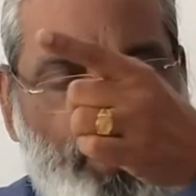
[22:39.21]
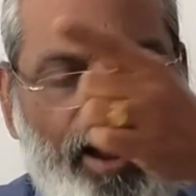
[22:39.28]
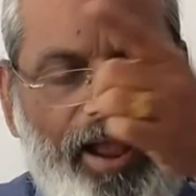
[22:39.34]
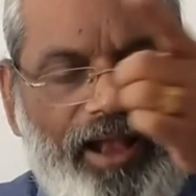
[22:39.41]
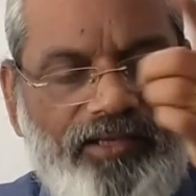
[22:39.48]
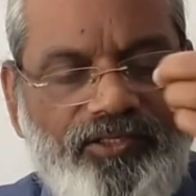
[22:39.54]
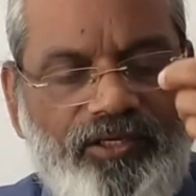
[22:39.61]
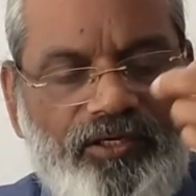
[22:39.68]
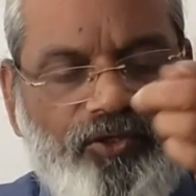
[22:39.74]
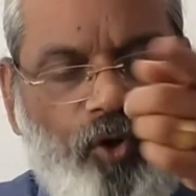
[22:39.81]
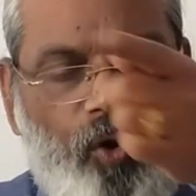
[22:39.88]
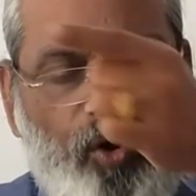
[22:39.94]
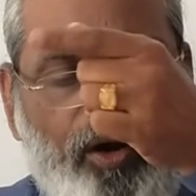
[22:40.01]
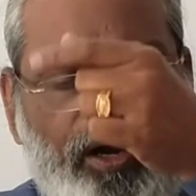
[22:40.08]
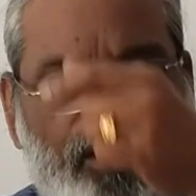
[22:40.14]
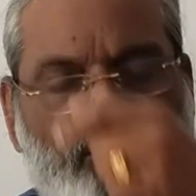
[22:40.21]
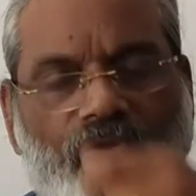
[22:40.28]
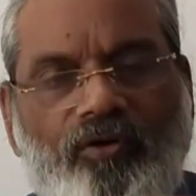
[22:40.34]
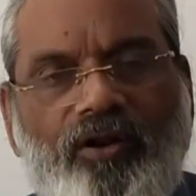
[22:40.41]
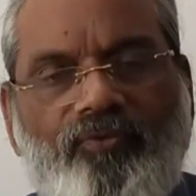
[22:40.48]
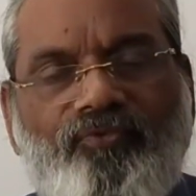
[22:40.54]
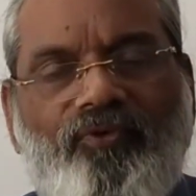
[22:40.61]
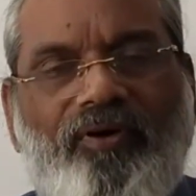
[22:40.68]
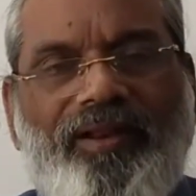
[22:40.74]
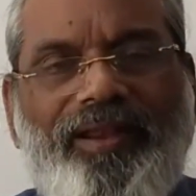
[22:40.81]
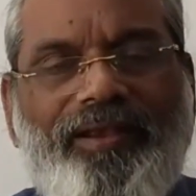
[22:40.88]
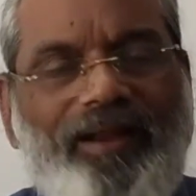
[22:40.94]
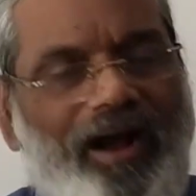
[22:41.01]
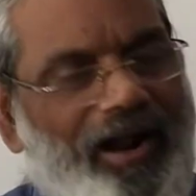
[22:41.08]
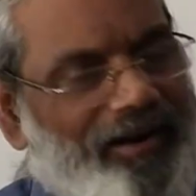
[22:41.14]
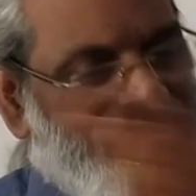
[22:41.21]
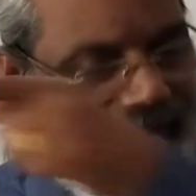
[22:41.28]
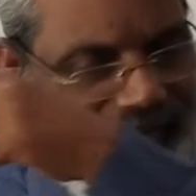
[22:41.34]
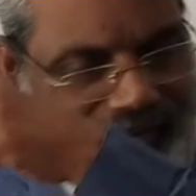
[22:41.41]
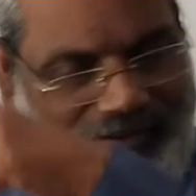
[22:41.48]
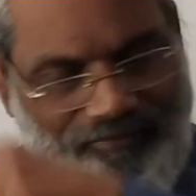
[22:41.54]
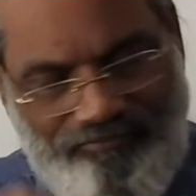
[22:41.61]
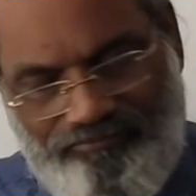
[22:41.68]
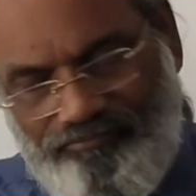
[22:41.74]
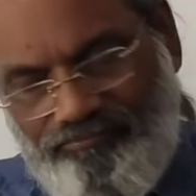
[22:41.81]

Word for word: has a token order for it underline